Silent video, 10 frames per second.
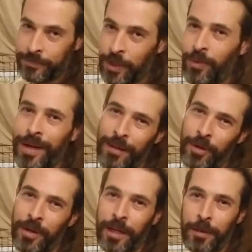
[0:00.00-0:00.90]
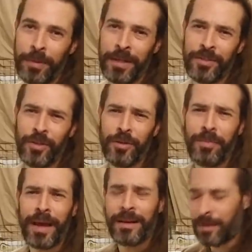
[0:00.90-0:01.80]
Don't name your guinea pigs Good,
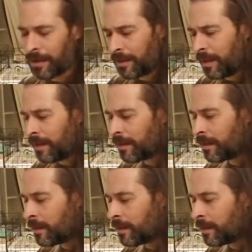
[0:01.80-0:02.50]
Bad, and Ugly.